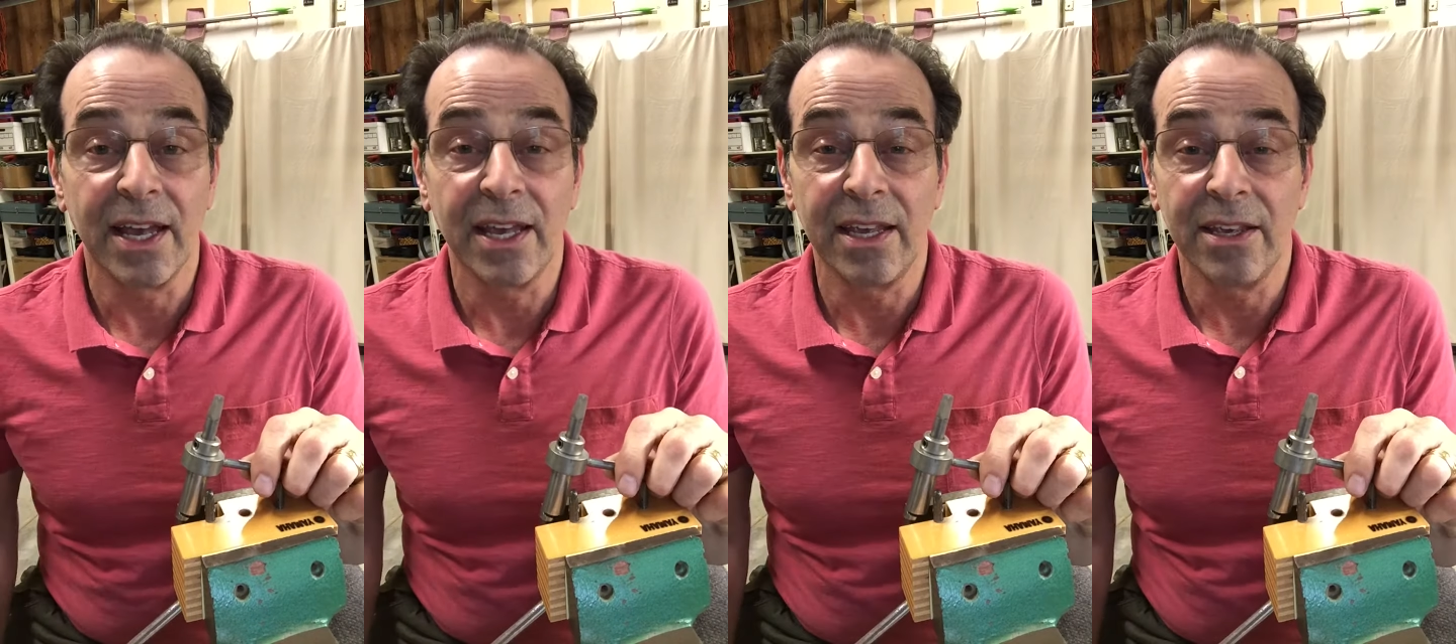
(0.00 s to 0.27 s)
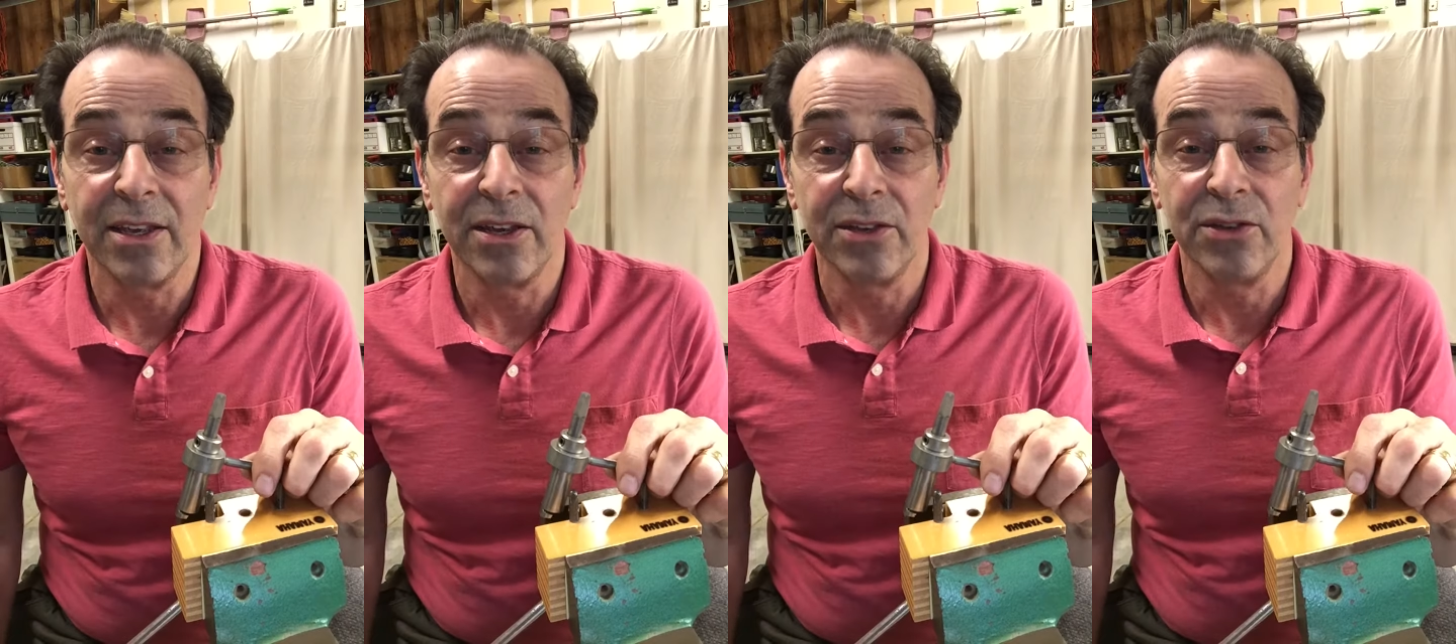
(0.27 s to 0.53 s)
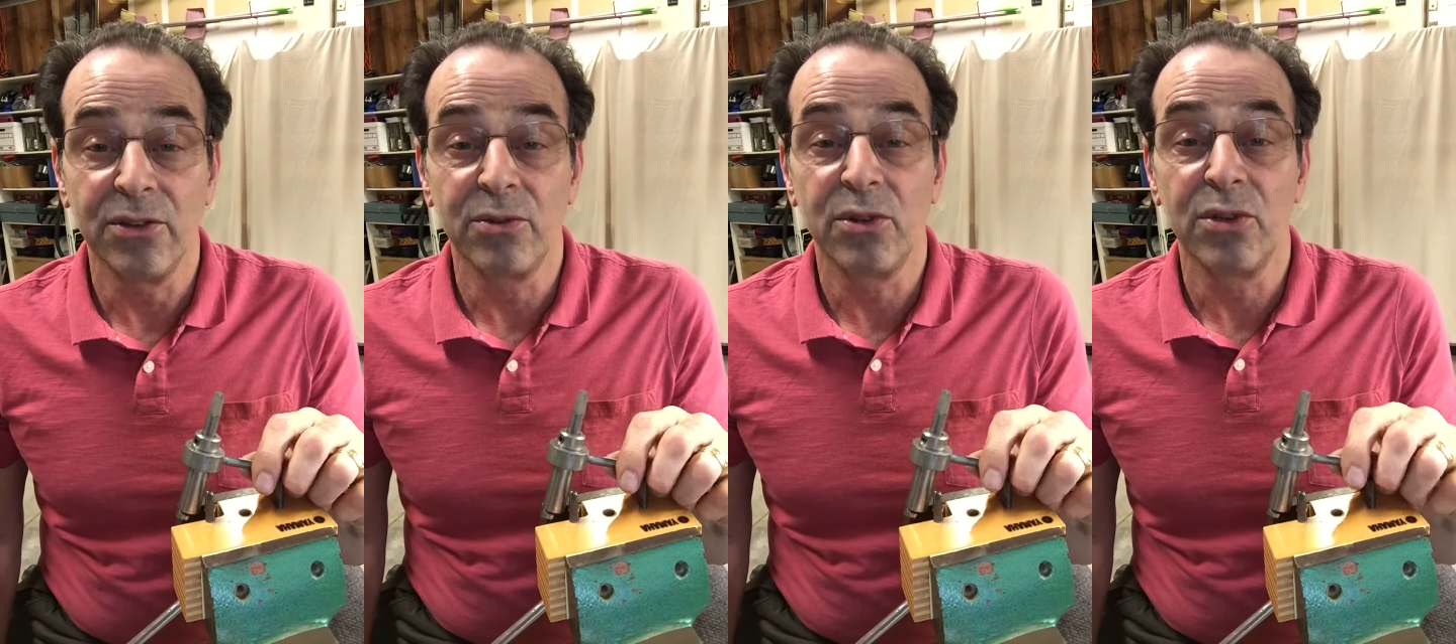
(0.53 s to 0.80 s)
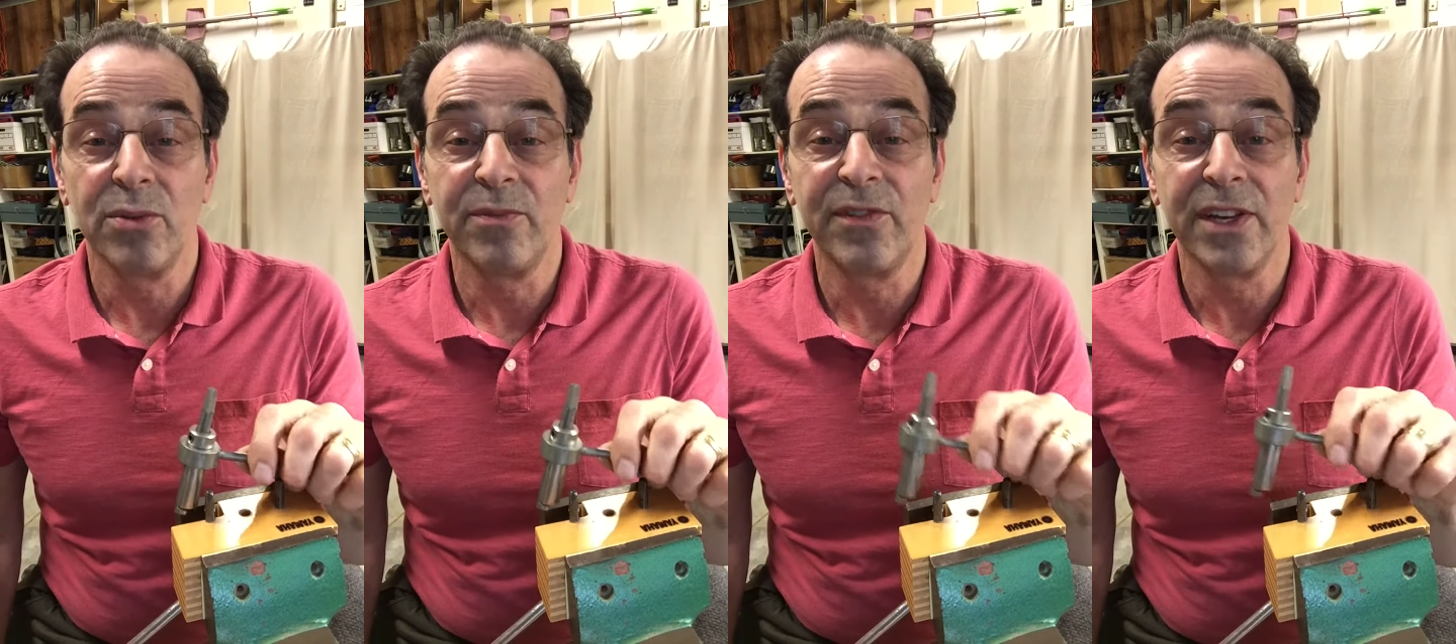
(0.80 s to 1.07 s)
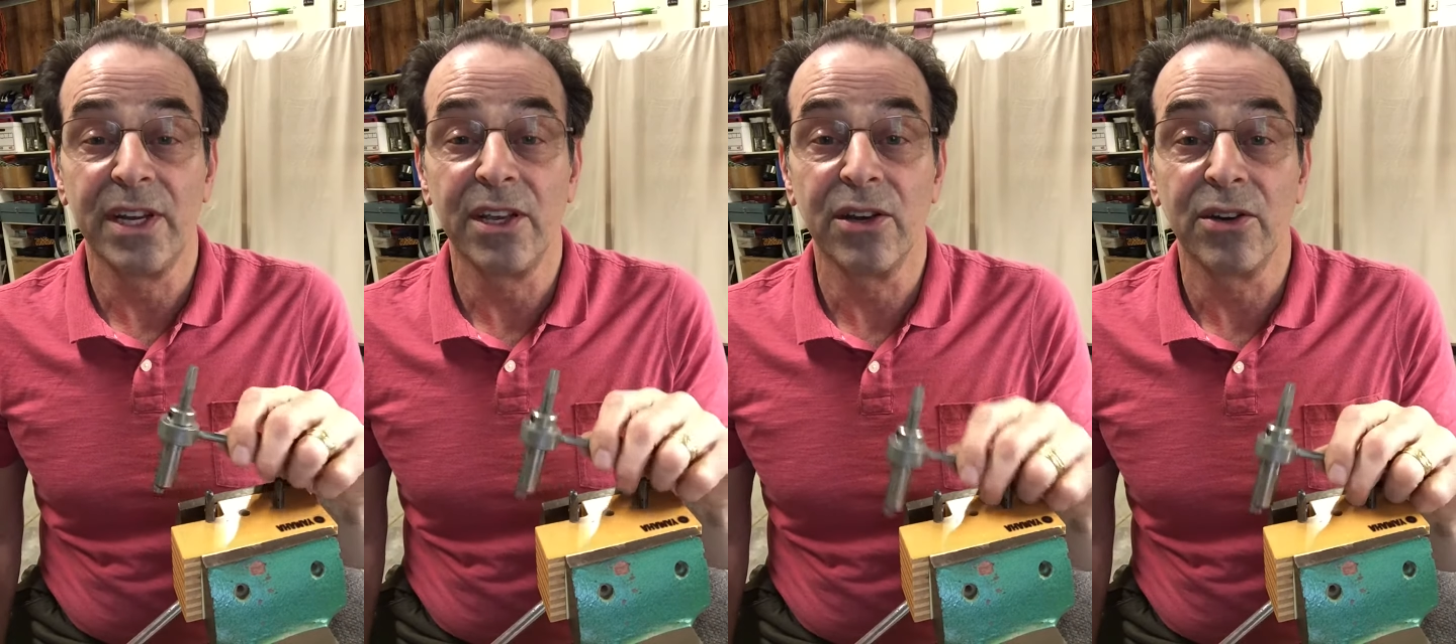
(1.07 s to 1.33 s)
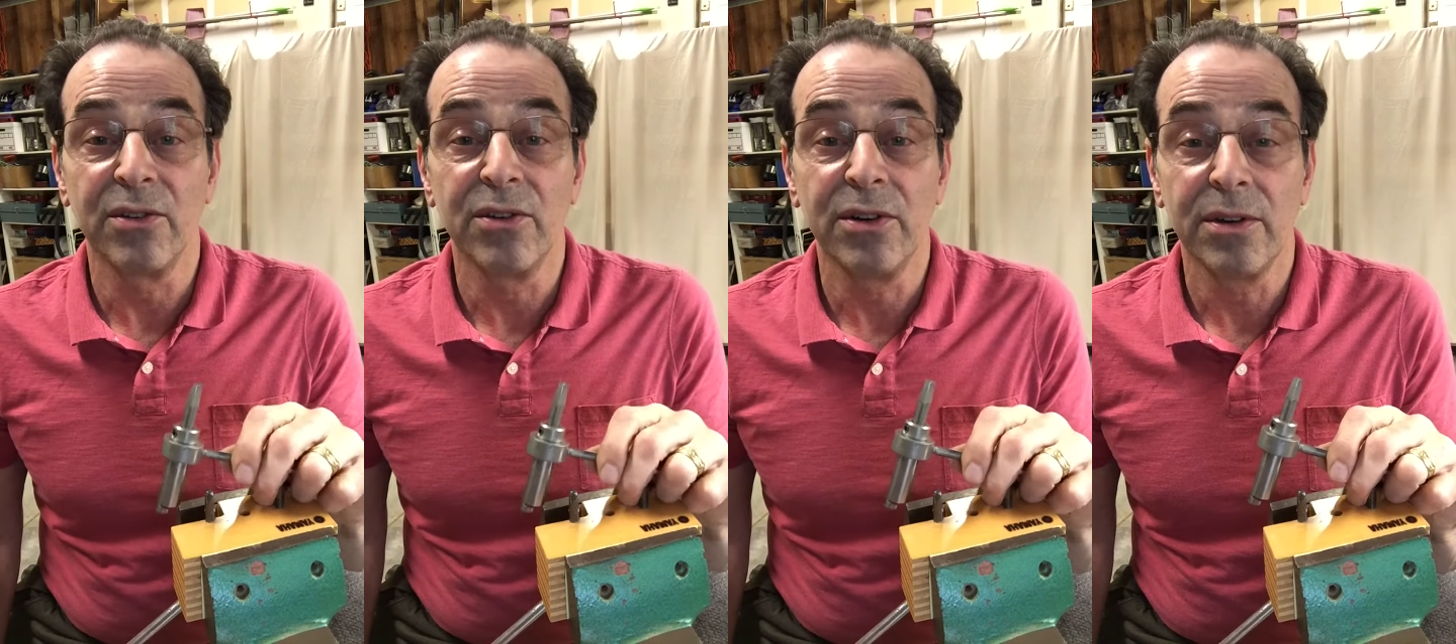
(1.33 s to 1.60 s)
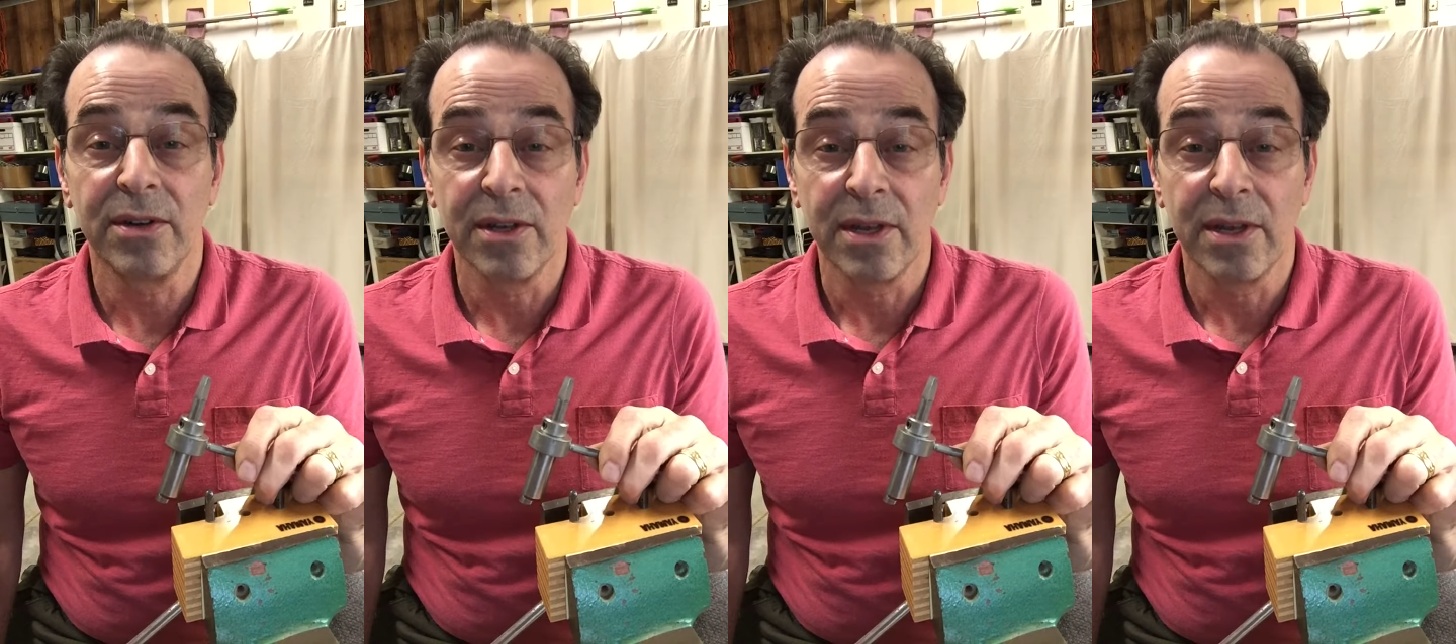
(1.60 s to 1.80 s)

a YouTube video